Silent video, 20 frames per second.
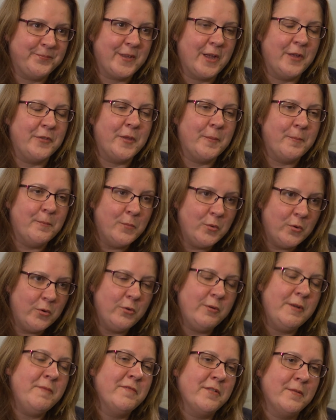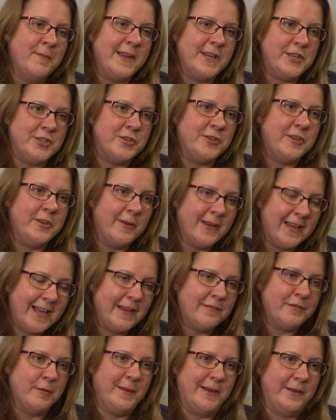And the more information you
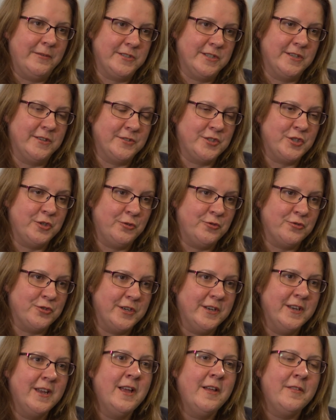have about our children,